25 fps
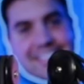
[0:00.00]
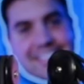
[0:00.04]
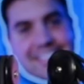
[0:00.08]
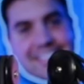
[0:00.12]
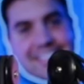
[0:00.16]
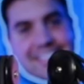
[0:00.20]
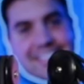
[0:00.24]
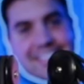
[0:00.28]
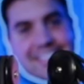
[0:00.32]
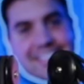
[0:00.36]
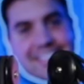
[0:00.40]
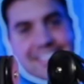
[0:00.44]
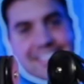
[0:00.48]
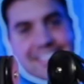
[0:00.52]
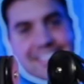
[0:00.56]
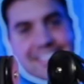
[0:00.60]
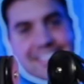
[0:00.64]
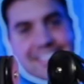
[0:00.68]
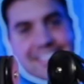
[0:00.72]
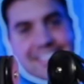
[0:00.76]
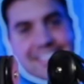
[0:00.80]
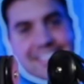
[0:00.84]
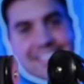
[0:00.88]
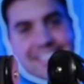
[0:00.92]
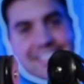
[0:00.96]

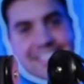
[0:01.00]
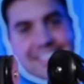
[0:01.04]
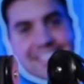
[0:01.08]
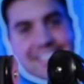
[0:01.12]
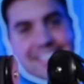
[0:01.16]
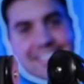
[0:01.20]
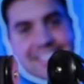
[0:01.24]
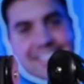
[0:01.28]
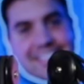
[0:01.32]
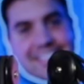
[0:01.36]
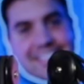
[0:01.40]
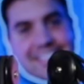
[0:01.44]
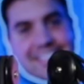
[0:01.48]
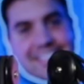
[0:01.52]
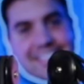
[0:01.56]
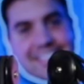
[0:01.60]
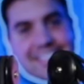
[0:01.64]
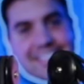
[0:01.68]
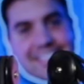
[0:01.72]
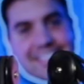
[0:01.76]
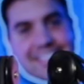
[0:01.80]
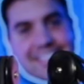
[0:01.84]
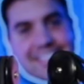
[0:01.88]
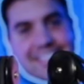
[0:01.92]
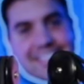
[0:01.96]

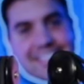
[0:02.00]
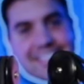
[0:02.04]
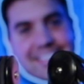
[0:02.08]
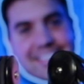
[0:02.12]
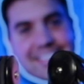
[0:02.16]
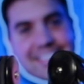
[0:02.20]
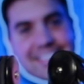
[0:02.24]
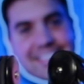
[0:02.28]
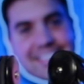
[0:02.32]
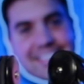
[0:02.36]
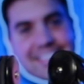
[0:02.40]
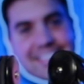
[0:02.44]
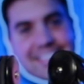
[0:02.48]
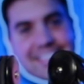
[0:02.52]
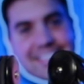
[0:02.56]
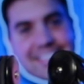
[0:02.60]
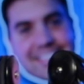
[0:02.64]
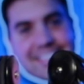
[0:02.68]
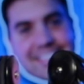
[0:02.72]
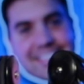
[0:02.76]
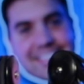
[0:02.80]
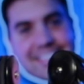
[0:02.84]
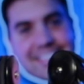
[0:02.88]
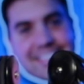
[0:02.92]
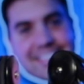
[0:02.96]

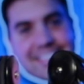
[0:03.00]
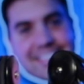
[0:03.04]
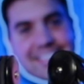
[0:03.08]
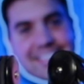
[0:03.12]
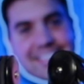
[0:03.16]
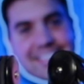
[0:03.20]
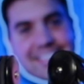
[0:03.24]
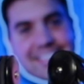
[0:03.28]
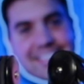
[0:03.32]
[no speech]